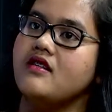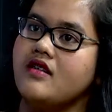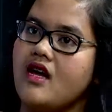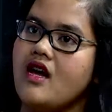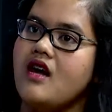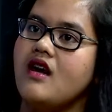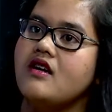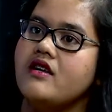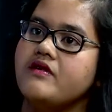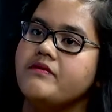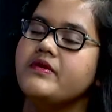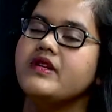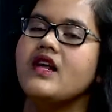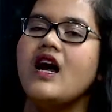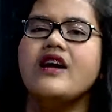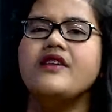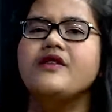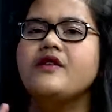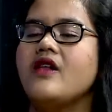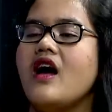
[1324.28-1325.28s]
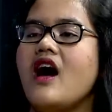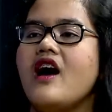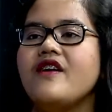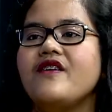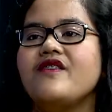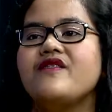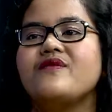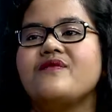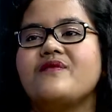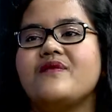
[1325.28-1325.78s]
Yeah, but I
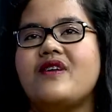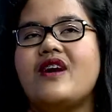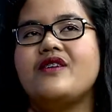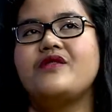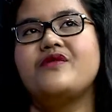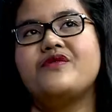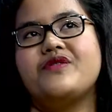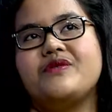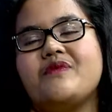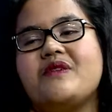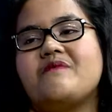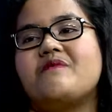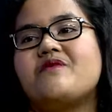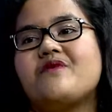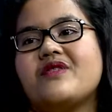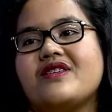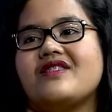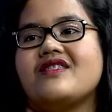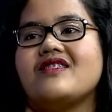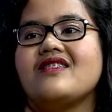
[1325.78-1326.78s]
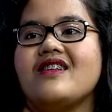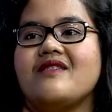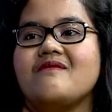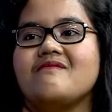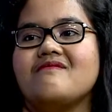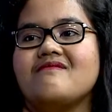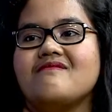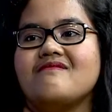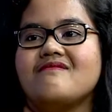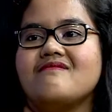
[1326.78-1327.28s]
don't remember what's the
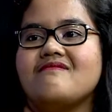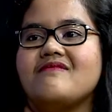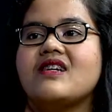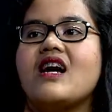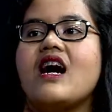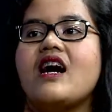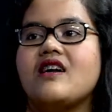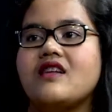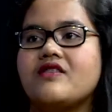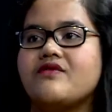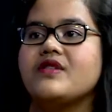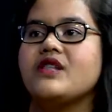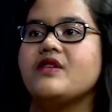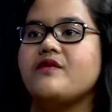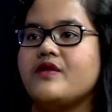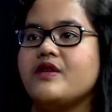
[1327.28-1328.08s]
name. But I really